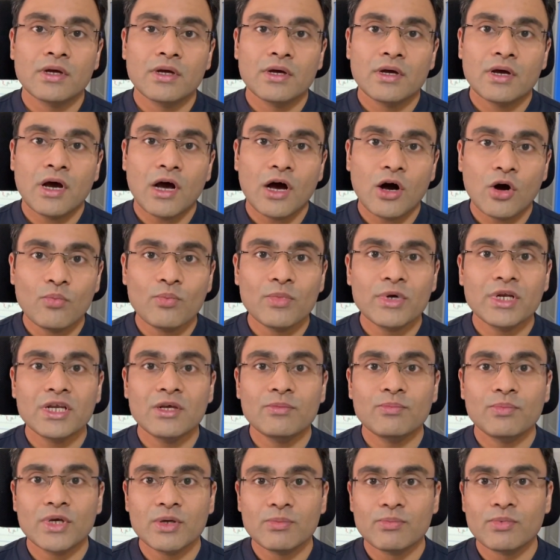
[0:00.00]
how many
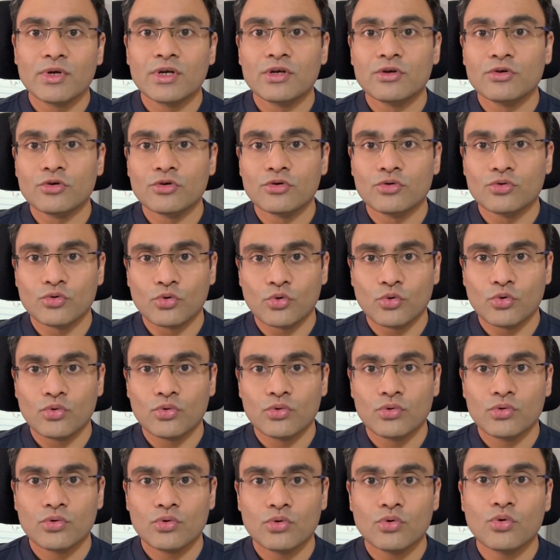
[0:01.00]
people do you know
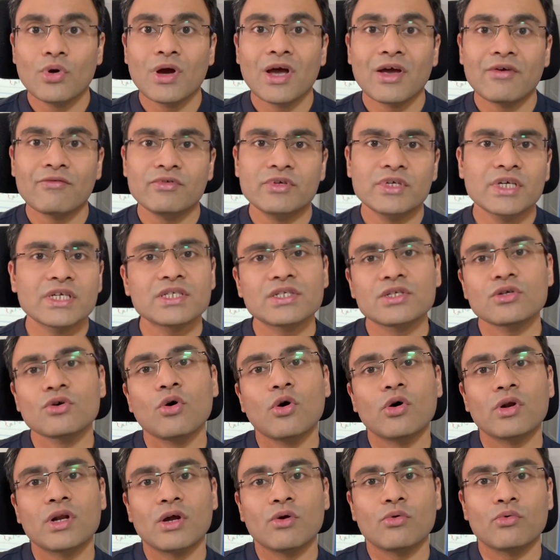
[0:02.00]
who have just
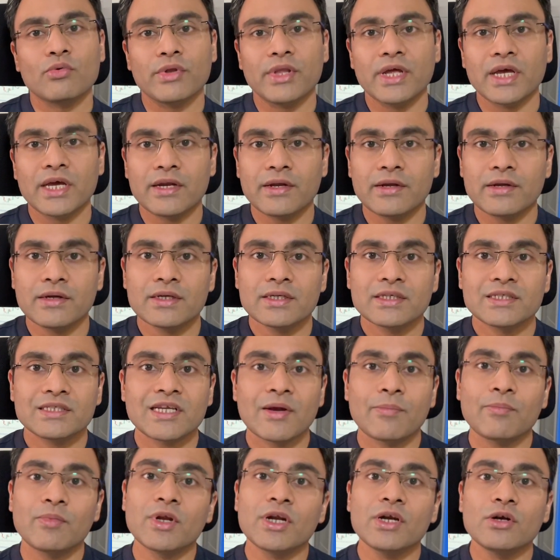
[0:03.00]
gone out there,
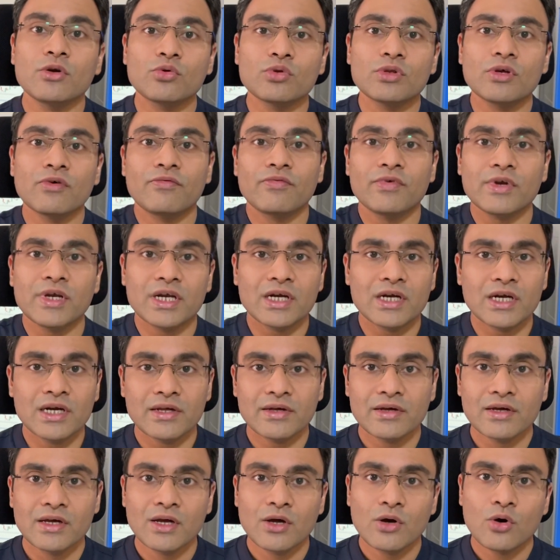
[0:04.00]
stepped into the field
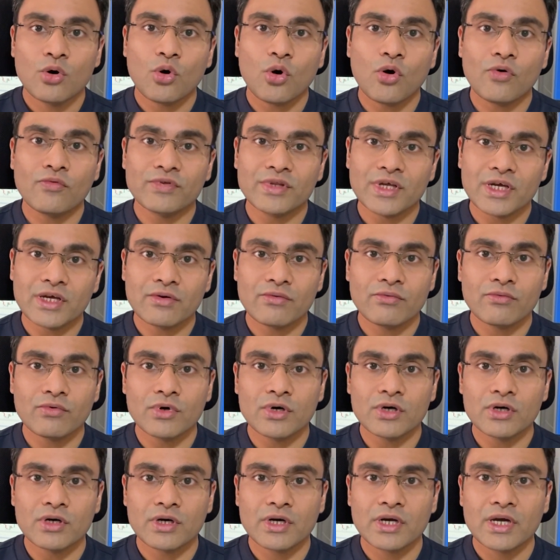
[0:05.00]
of their
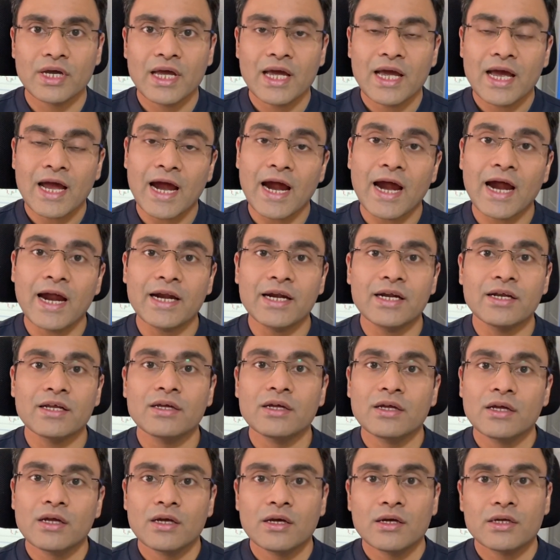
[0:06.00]
work and
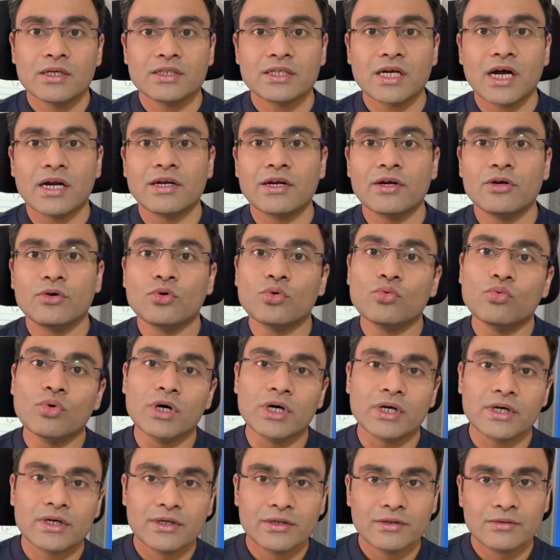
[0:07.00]
started to
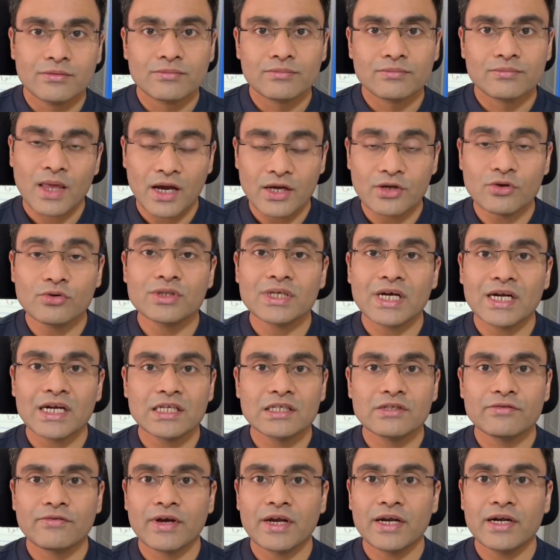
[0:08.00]
work? Are you
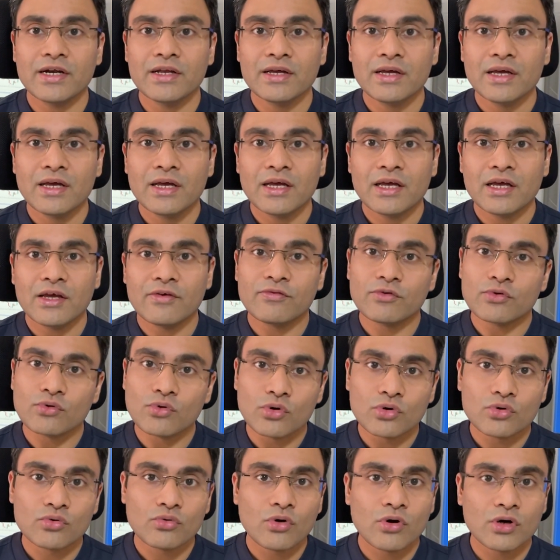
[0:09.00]
satisfied if you
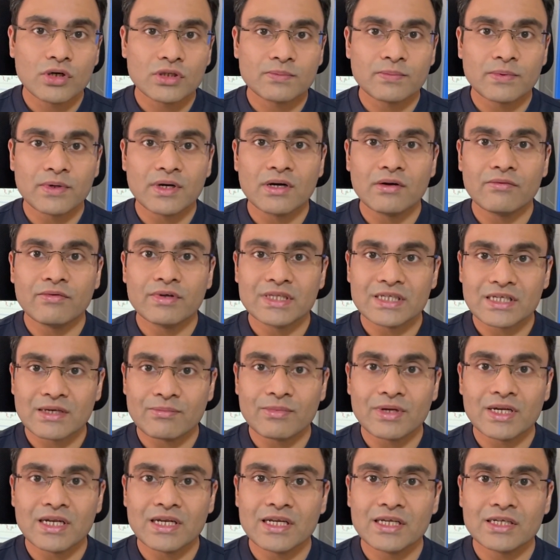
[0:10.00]
go to a hospital with some
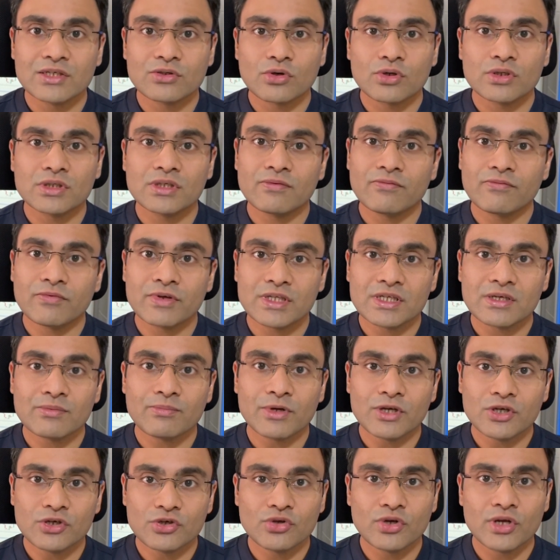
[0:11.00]
illness or with some
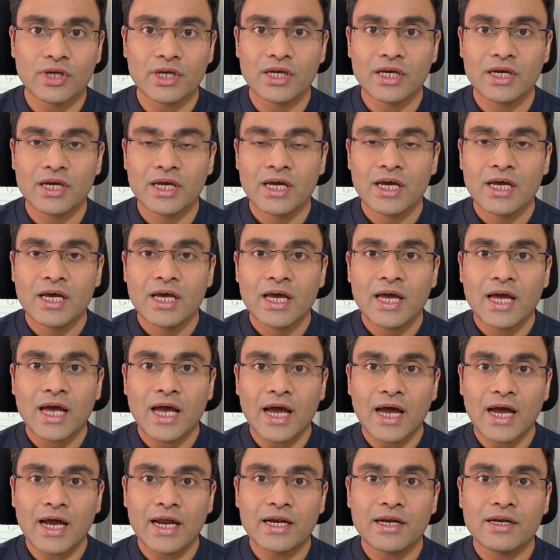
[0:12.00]
injury
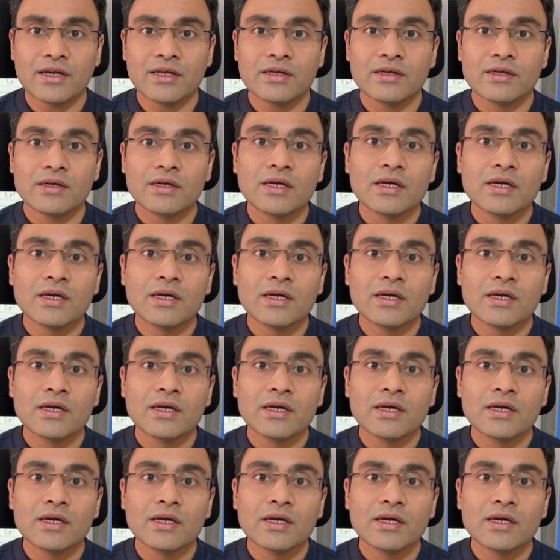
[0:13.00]
and